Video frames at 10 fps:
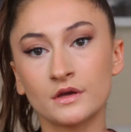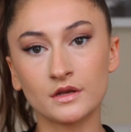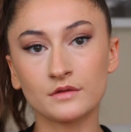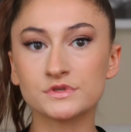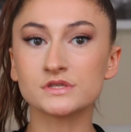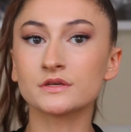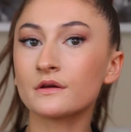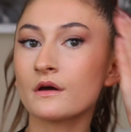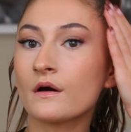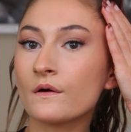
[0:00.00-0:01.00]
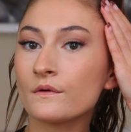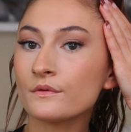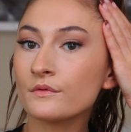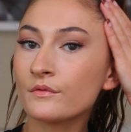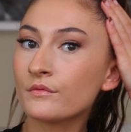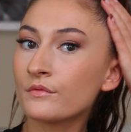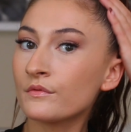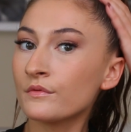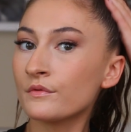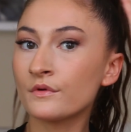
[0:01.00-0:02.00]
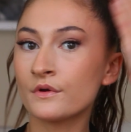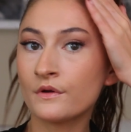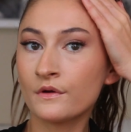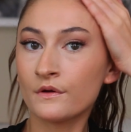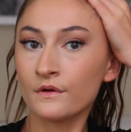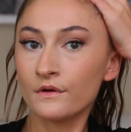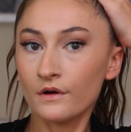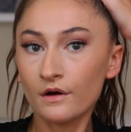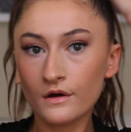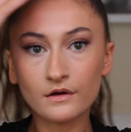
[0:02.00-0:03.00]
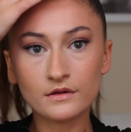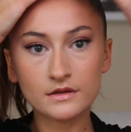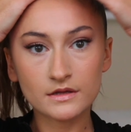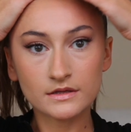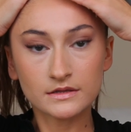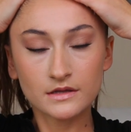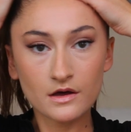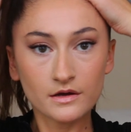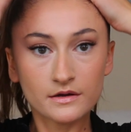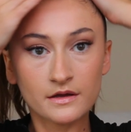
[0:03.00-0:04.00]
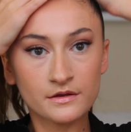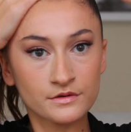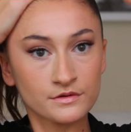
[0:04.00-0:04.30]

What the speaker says: I'm just gonna go all along